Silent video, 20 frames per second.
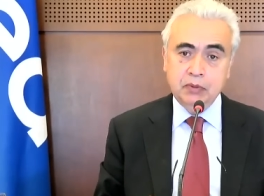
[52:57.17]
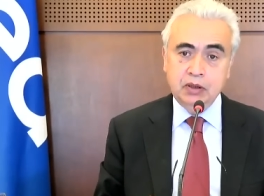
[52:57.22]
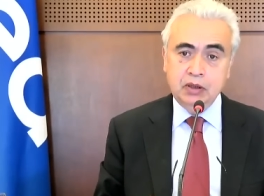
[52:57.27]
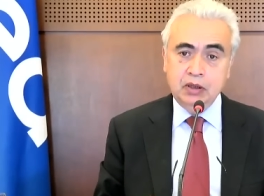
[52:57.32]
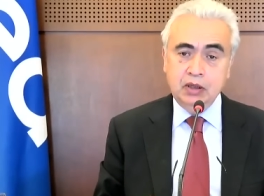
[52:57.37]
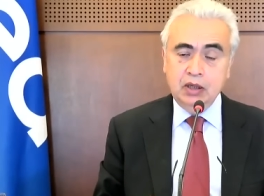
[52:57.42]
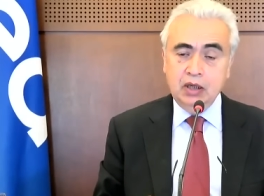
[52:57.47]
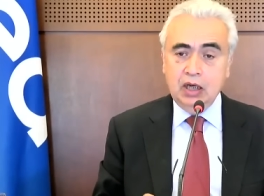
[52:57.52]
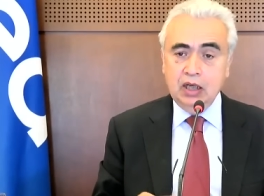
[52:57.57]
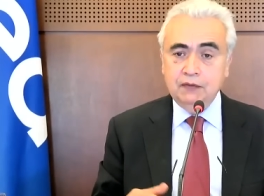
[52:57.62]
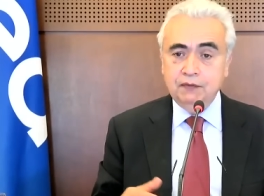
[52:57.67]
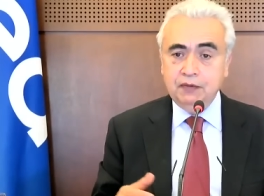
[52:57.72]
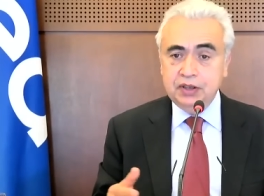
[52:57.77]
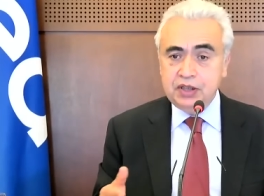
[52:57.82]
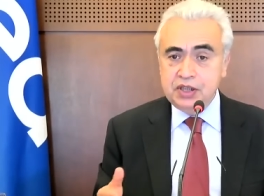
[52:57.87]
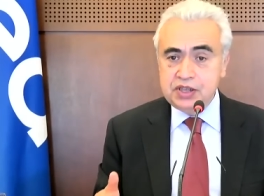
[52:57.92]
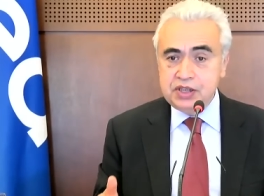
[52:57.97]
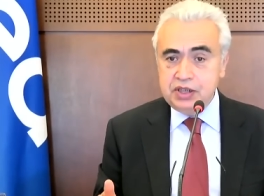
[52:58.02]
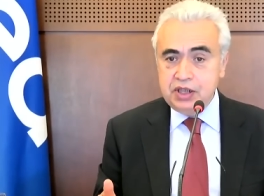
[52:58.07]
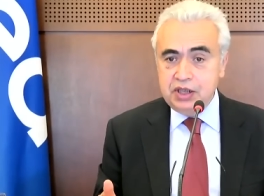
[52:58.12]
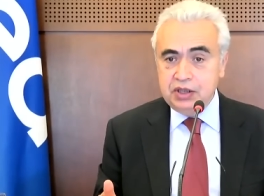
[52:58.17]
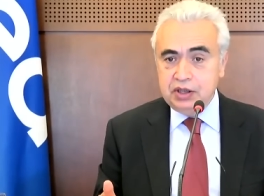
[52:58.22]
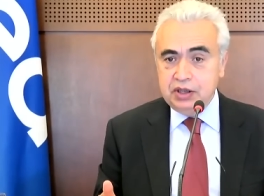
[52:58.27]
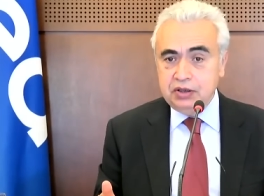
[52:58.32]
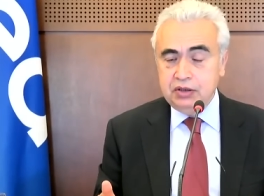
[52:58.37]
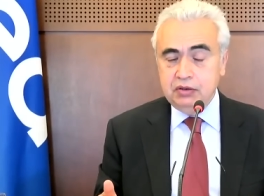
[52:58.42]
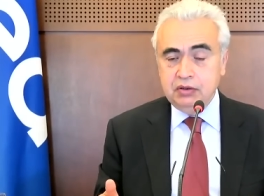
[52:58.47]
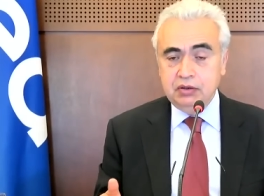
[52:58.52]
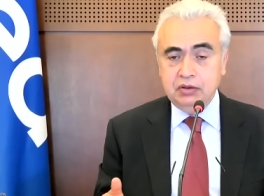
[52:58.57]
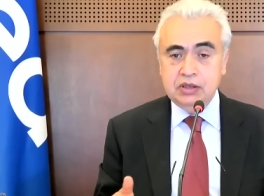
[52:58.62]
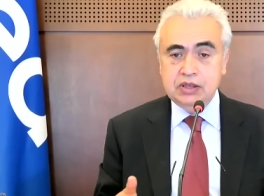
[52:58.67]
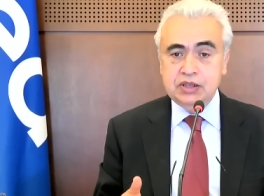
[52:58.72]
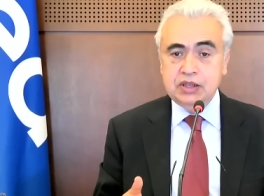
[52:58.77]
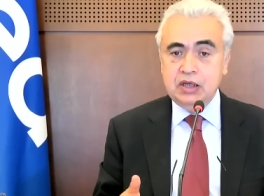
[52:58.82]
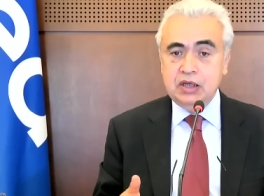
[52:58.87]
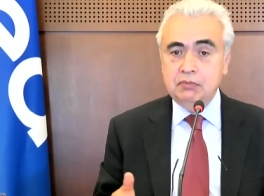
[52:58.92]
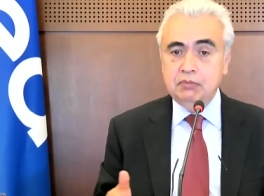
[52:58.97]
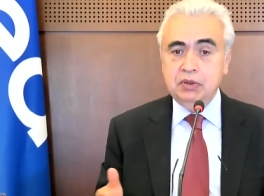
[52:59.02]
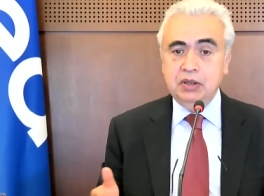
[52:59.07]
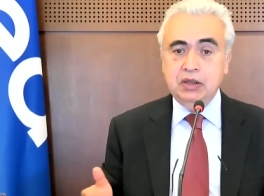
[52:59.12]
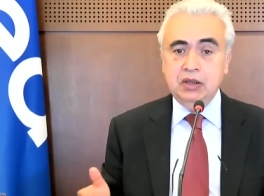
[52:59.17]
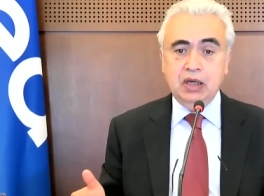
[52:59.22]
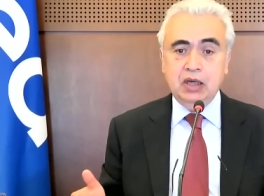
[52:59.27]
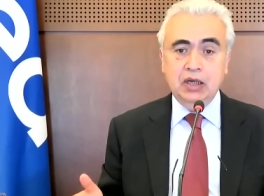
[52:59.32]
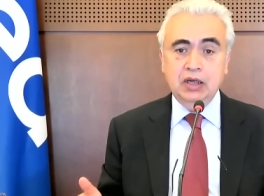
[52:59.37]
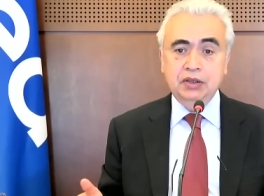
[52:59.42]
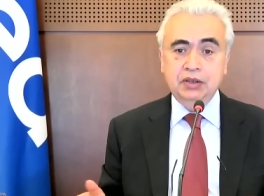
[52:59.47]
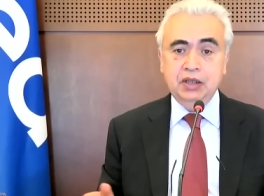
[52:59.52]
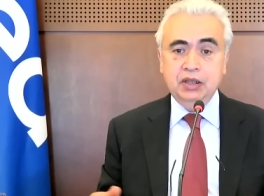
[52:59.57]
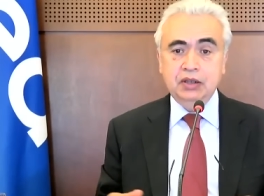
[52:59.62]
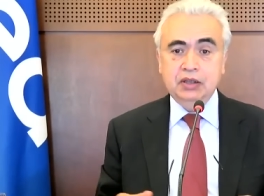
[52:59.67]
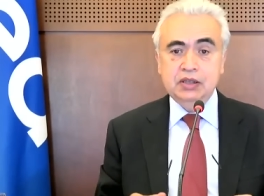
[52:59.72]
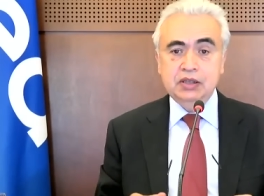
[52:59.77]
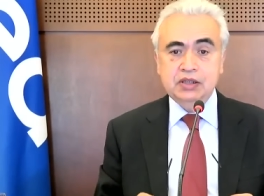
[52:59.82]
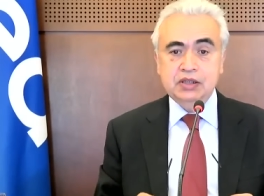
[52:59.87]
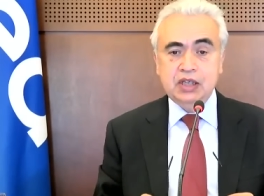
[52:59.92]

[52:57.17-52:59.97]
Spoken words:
And what is needed, this can be anything, this can be